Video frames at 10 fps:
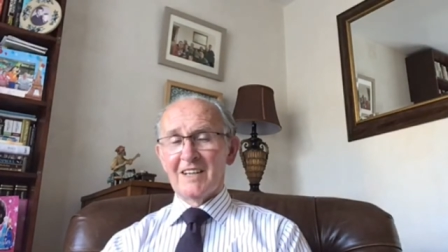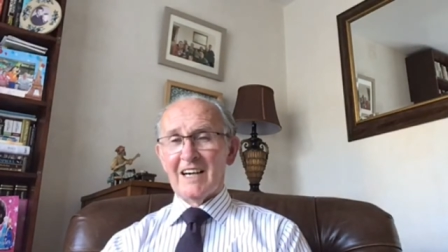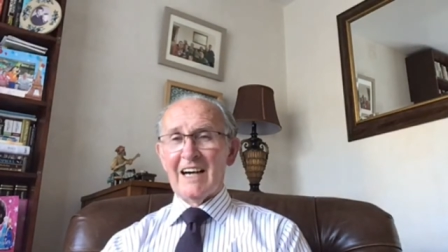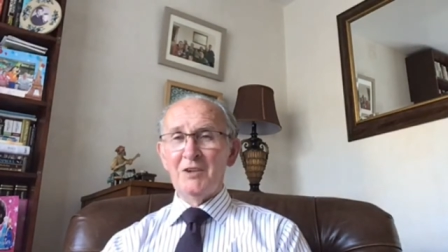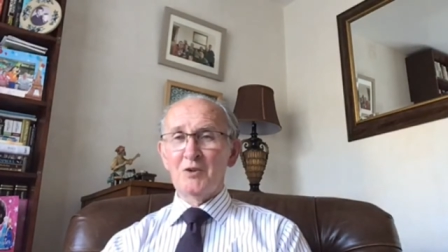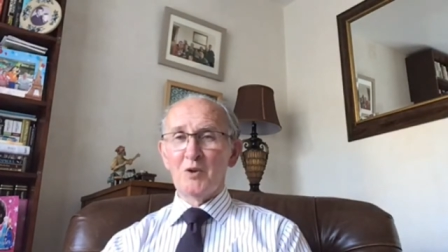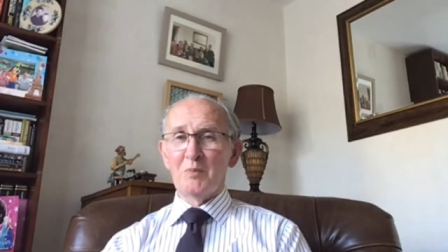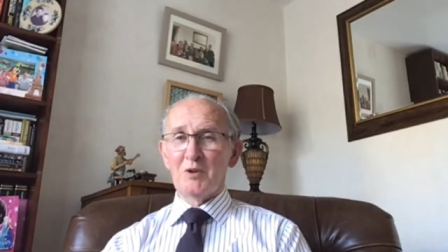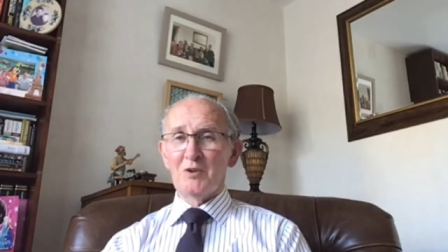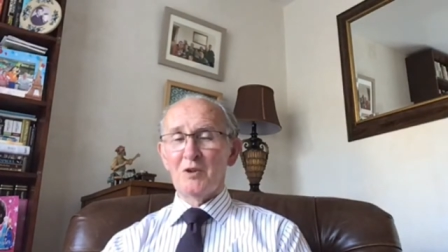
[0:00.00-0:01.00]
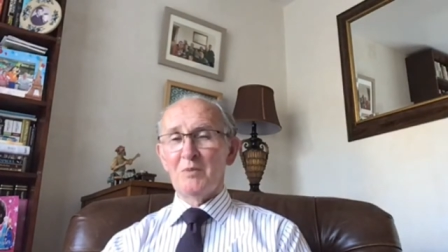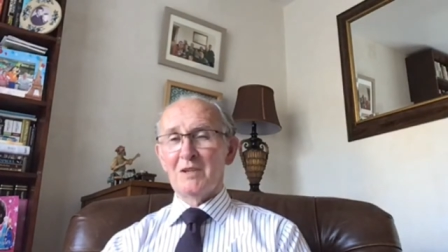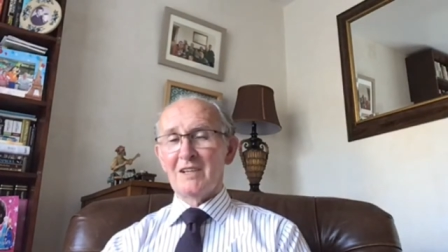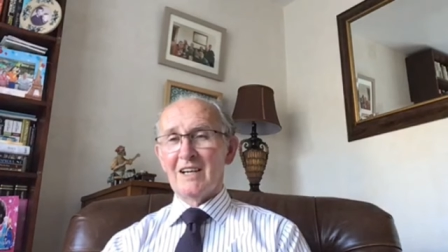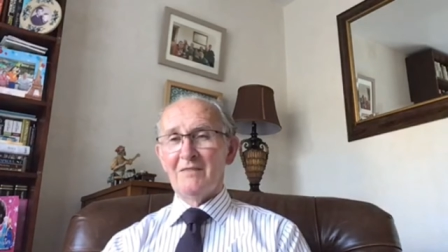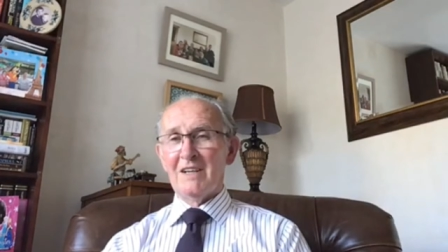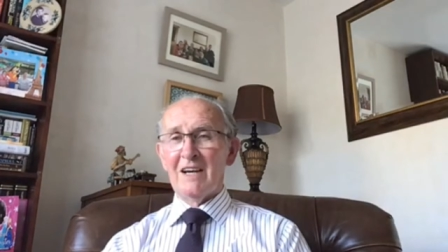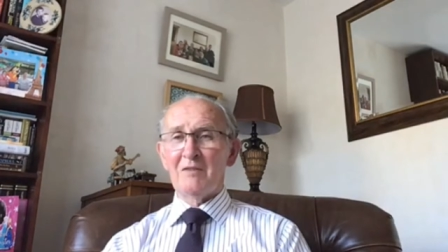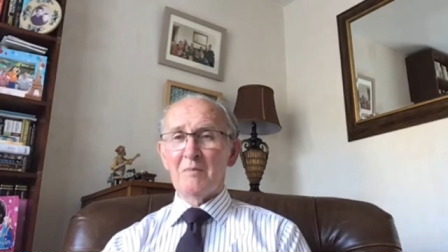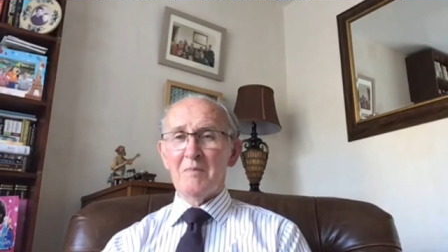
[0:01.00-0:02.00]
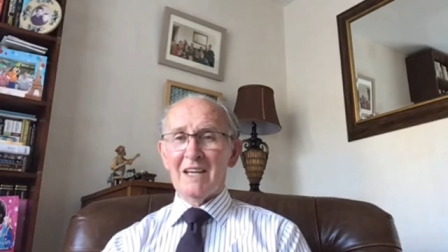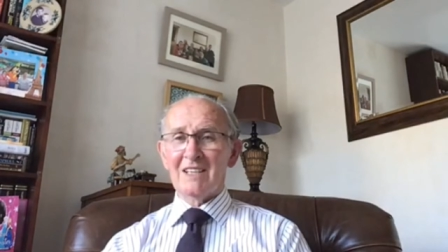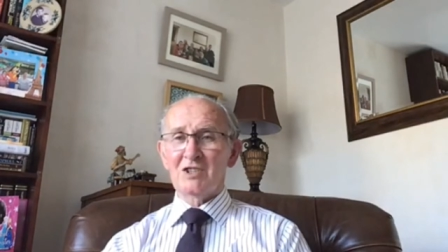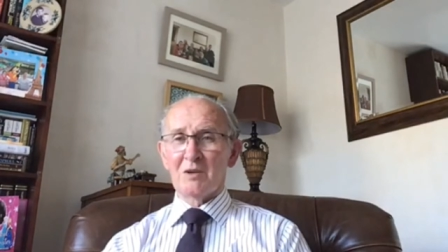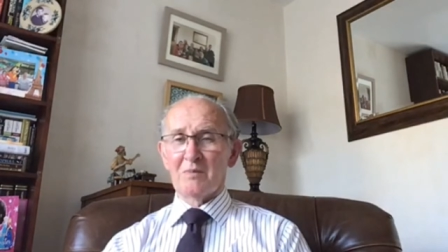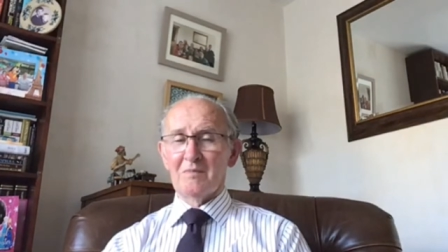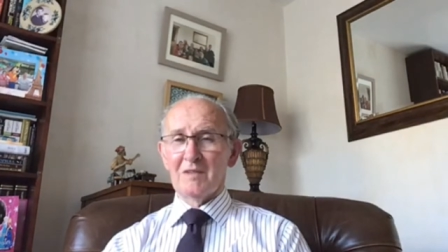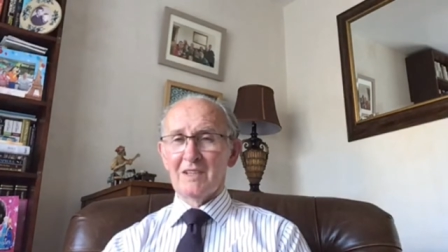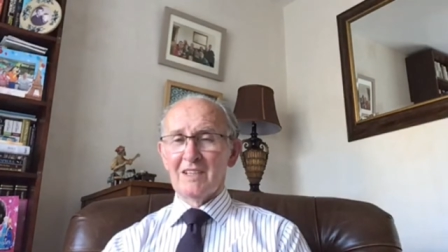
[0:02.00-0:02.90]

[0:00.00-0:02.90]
I don't know about you, but have you ever made something?